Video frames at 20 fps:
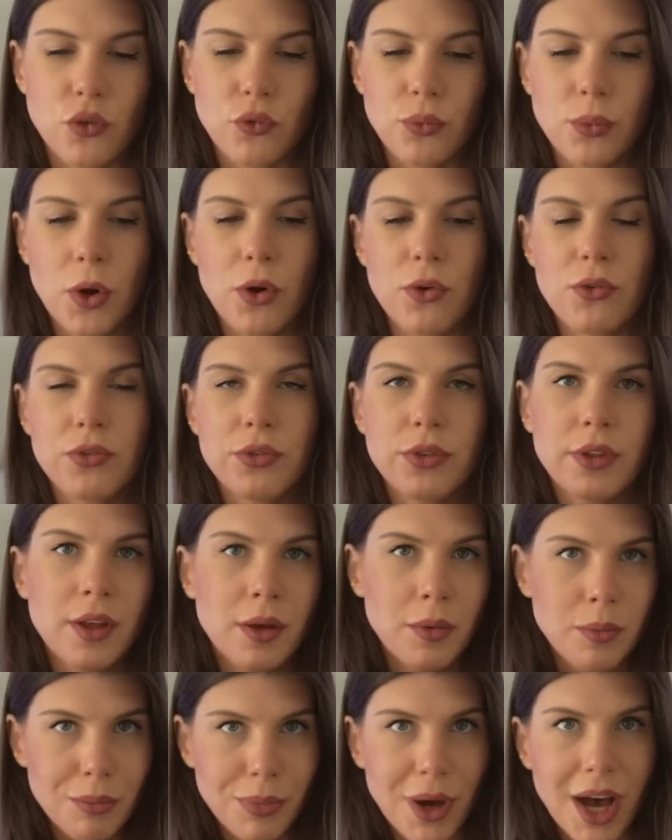of both
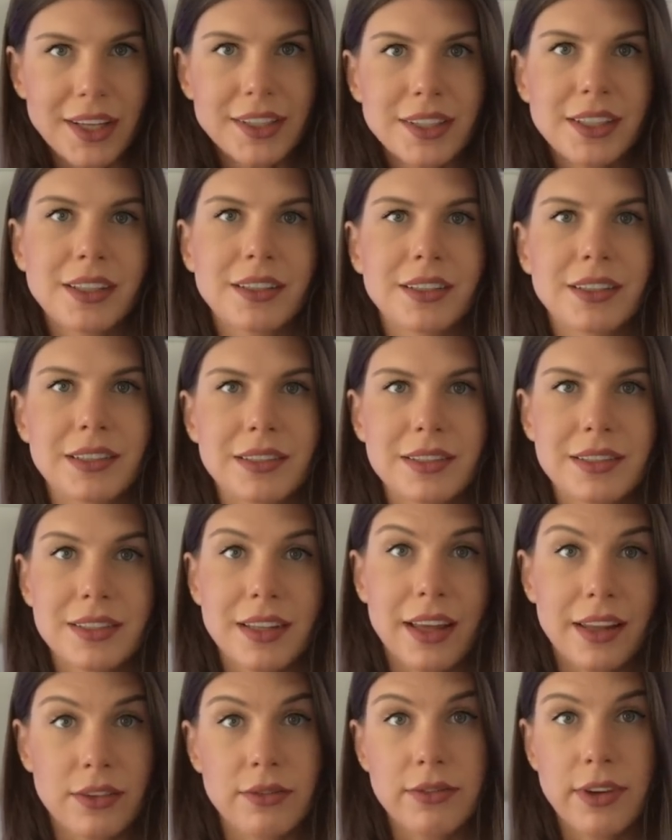particles
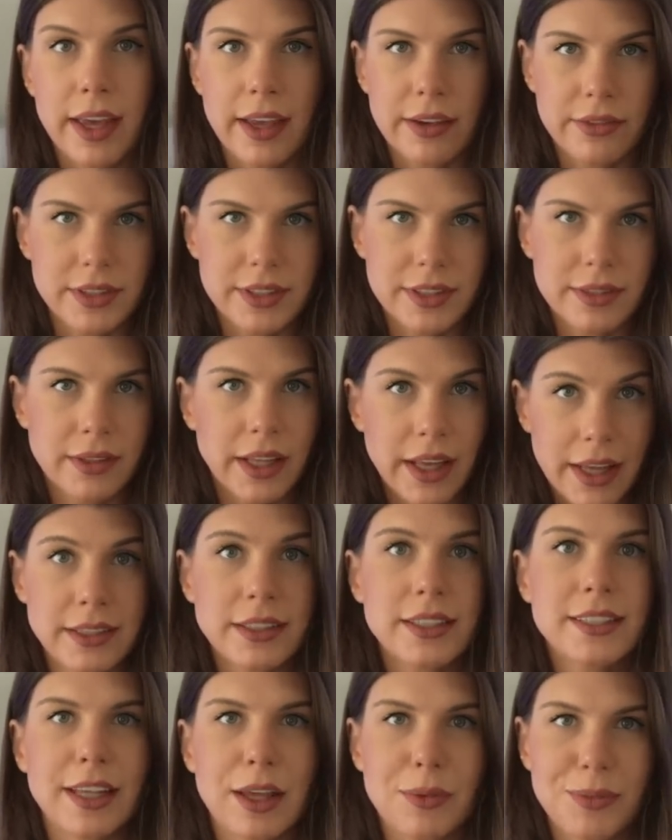and waves at
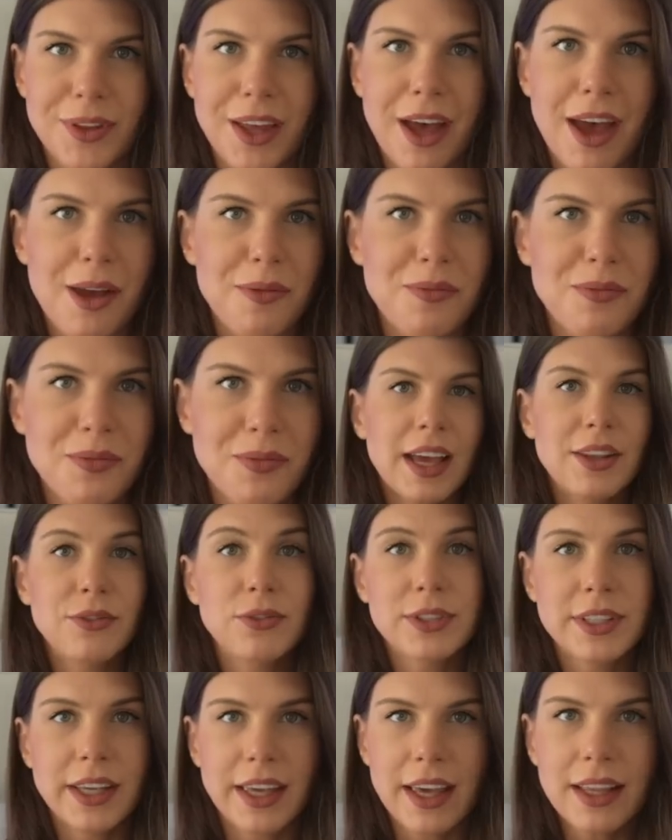the same time. And
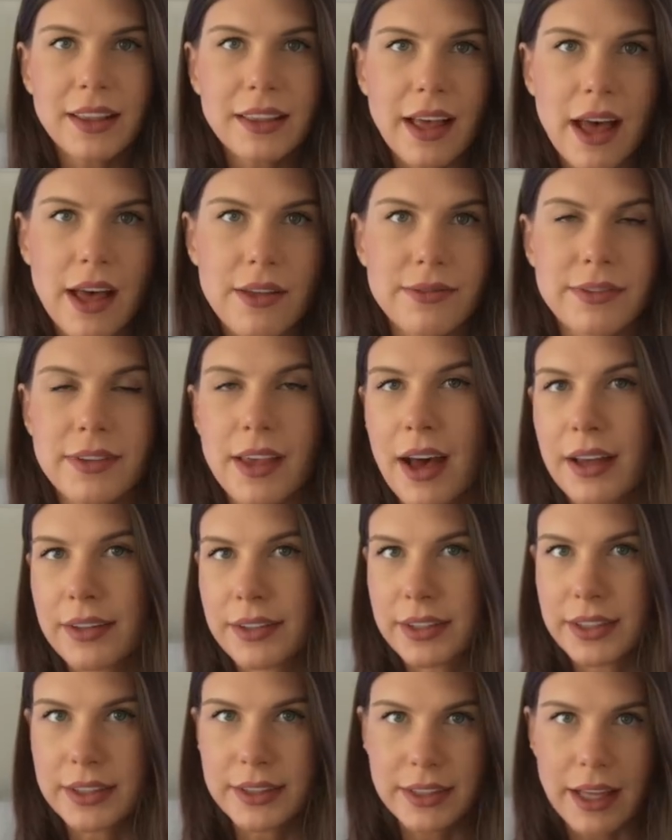for the gate length
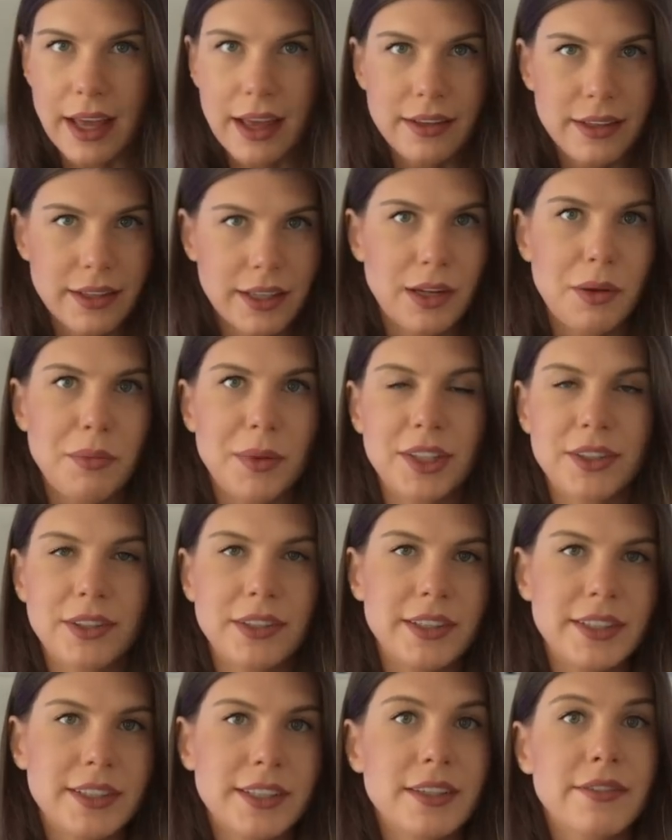under 10
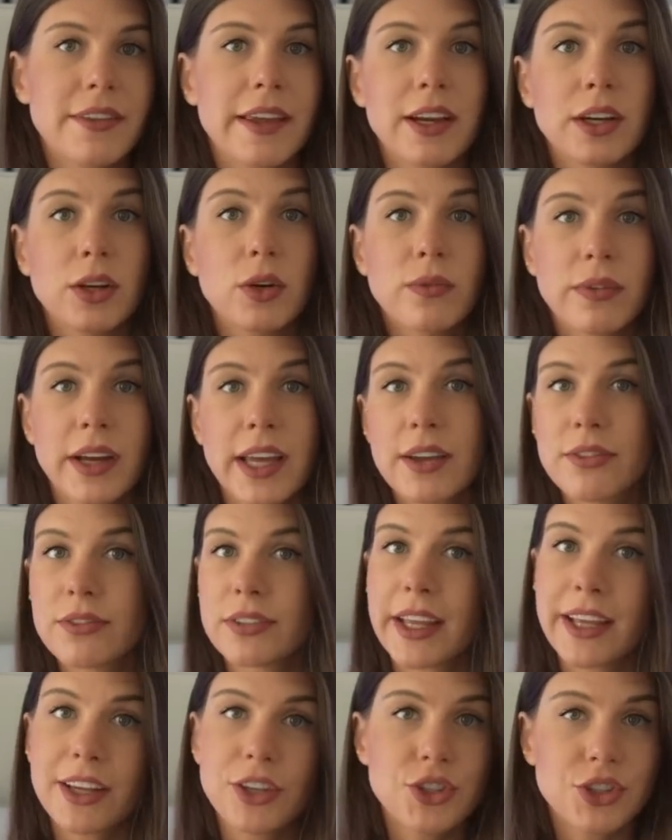nanometers, their wave
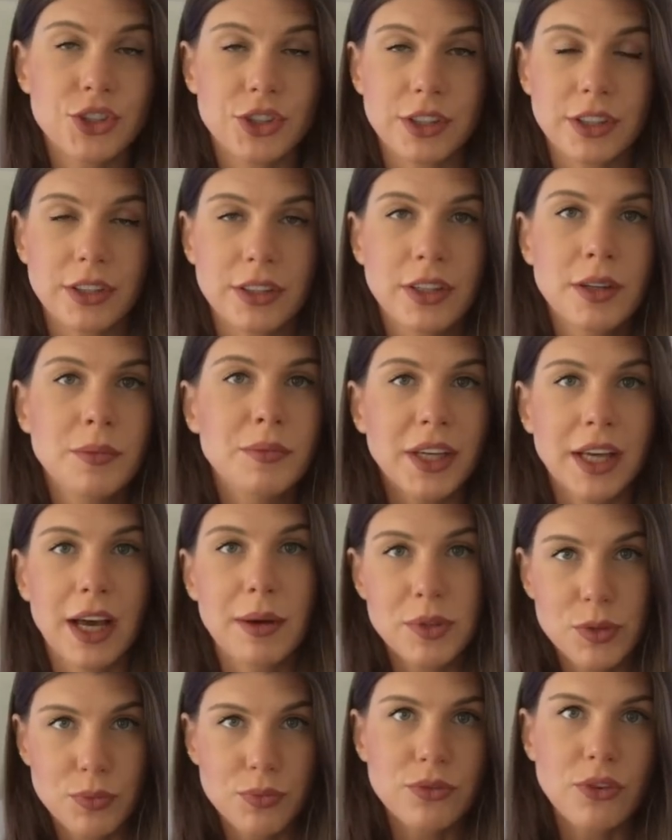nature
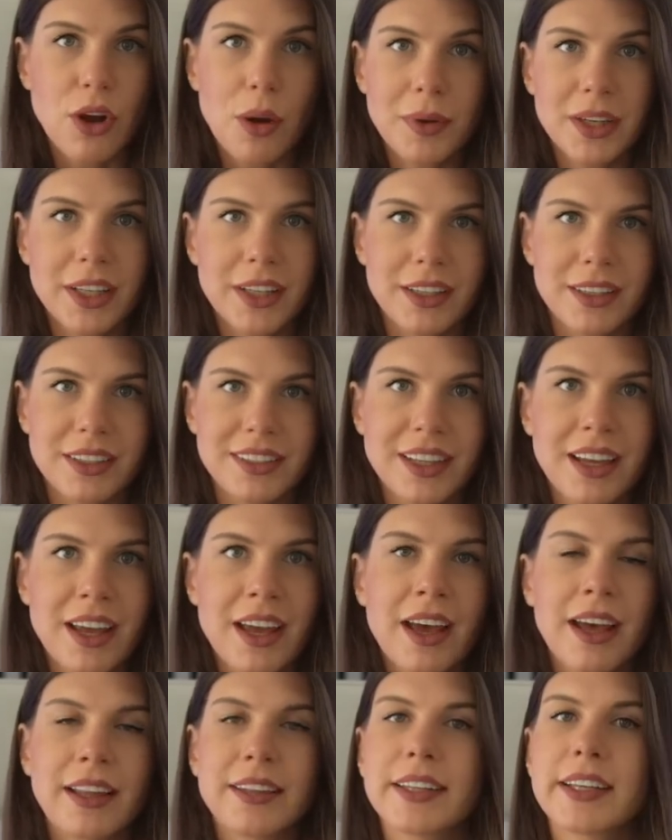becomes prominent,
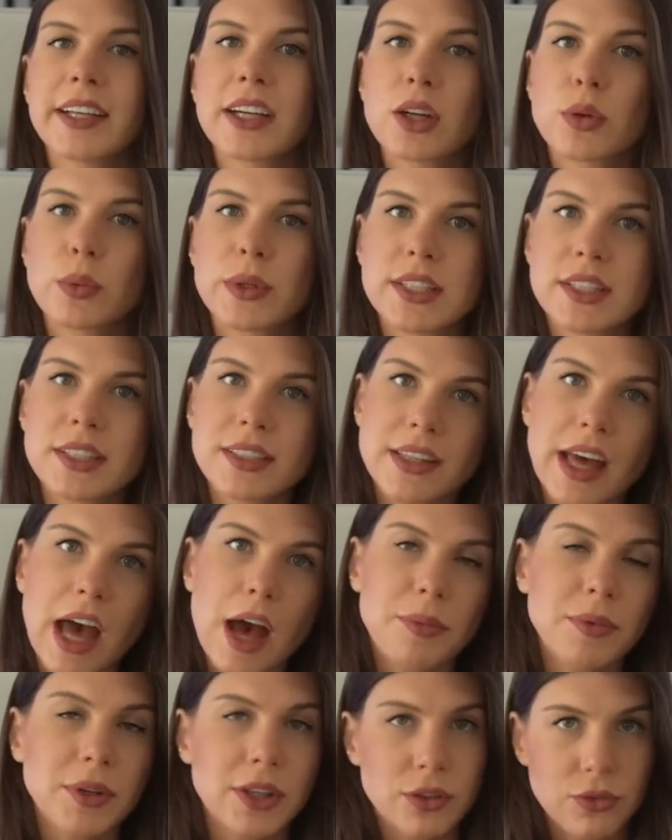and here we
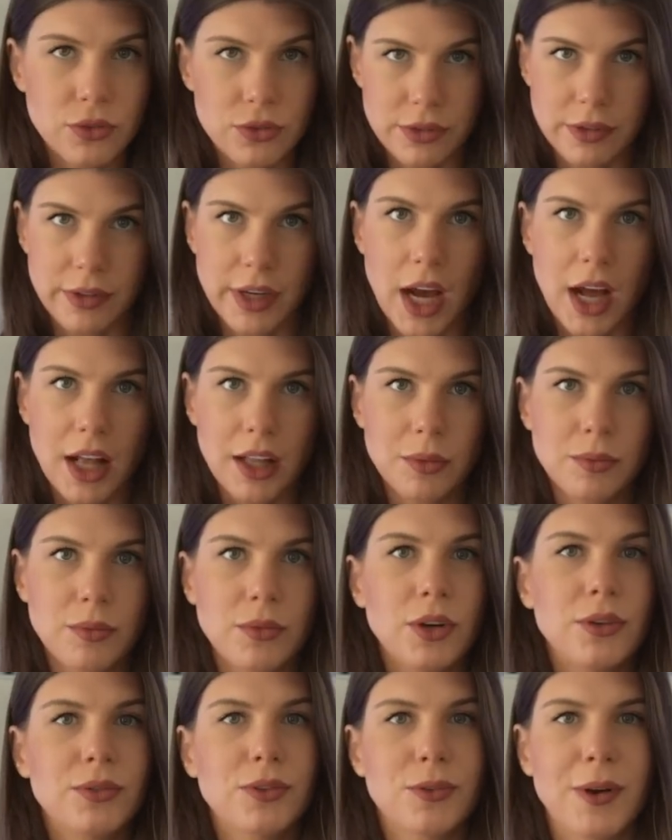step into the
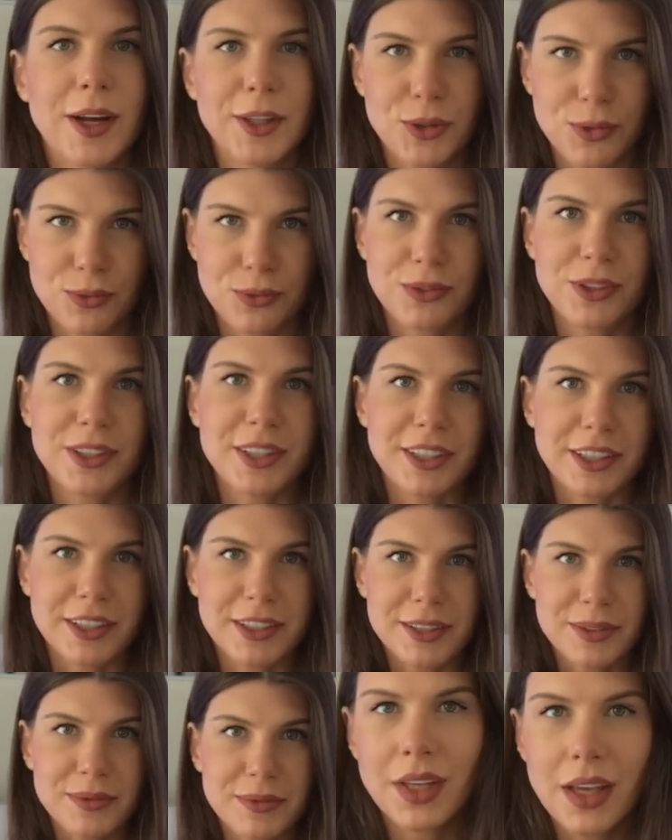realm of quantum
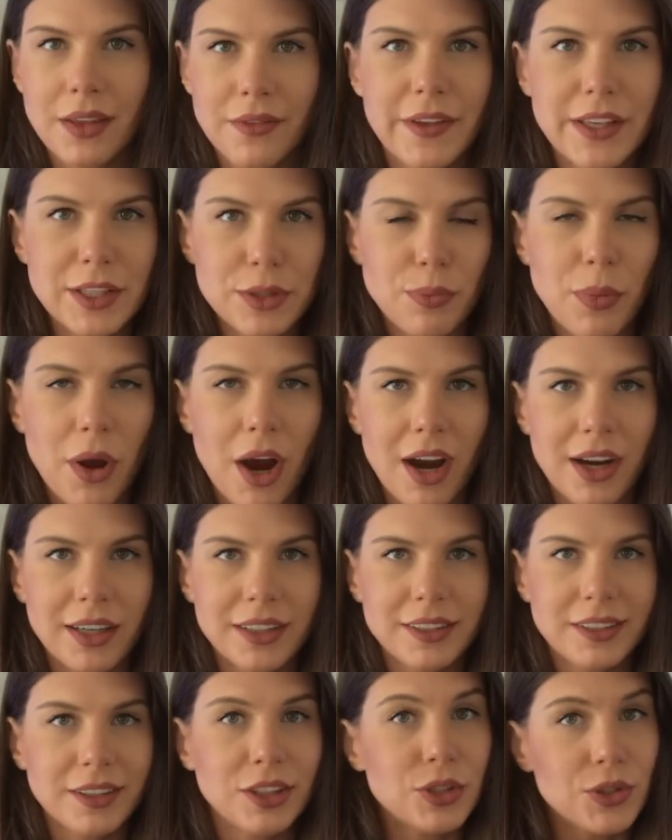physics. And this
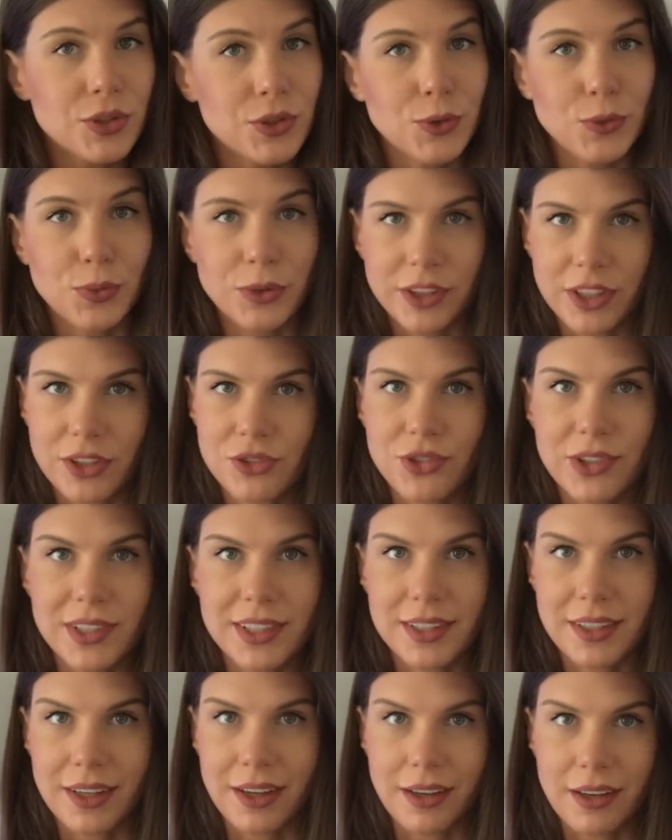part is super
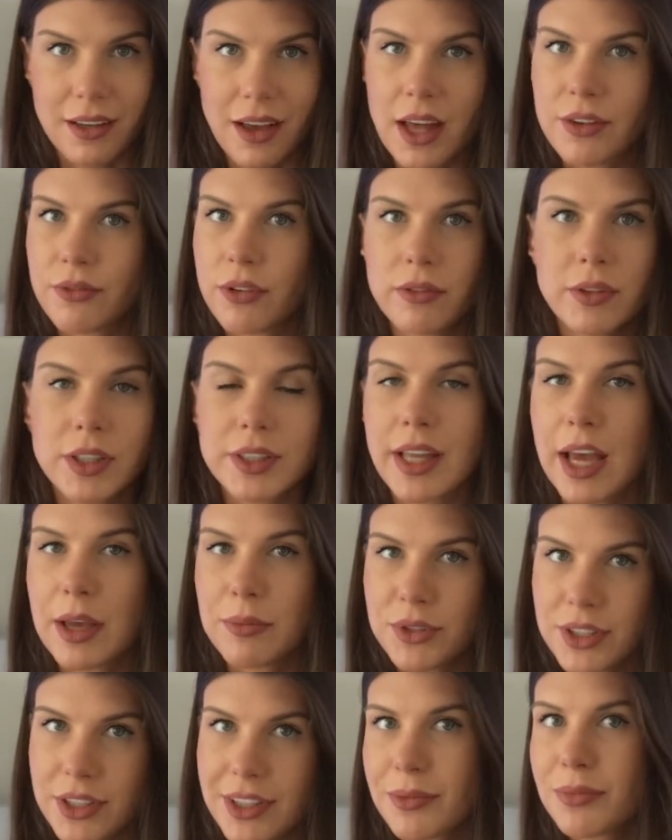interesting, and we will
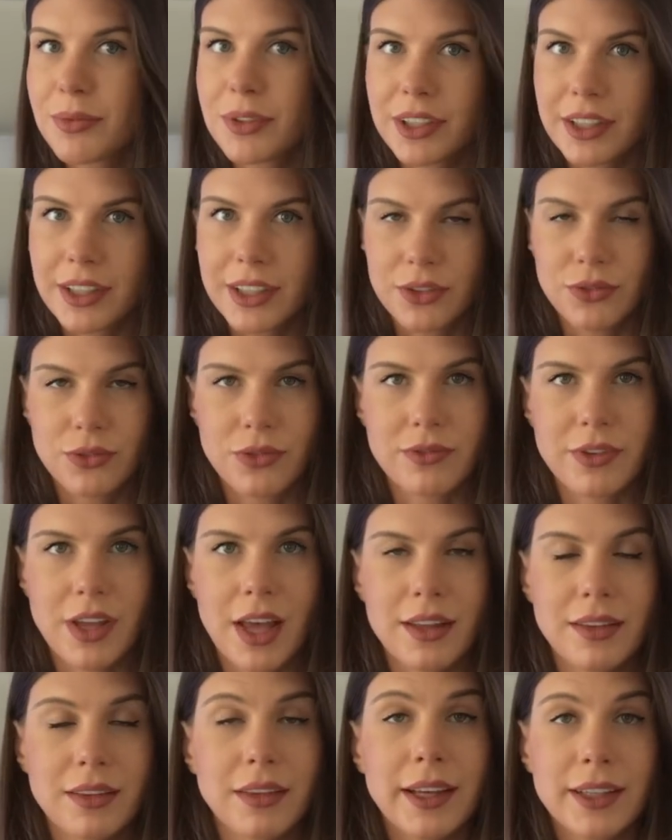dive deeper into
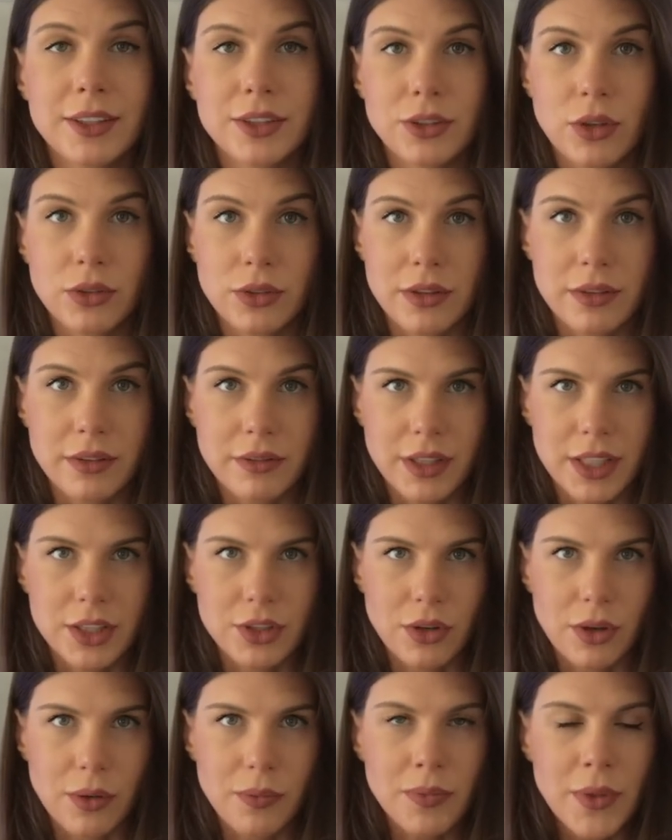that later on in the
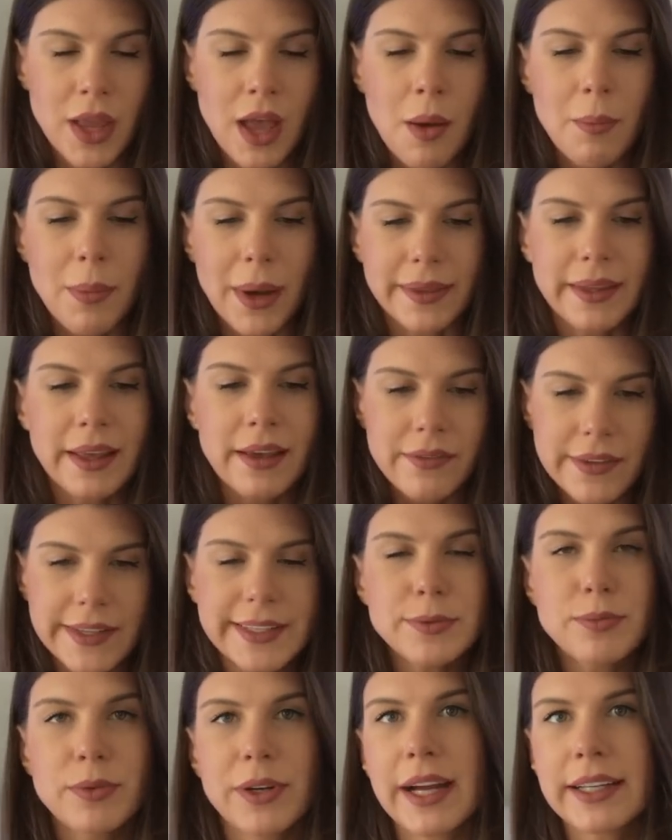video. But
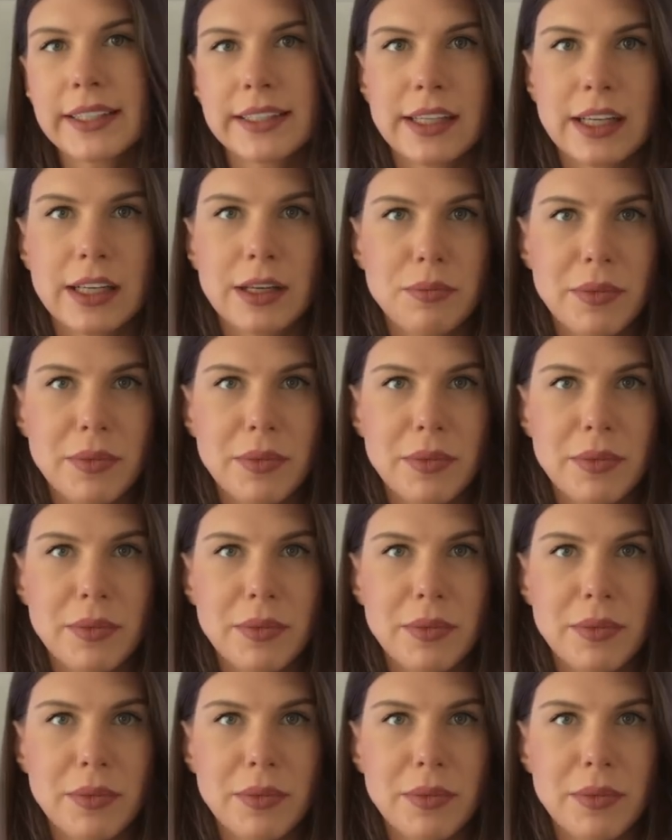this practically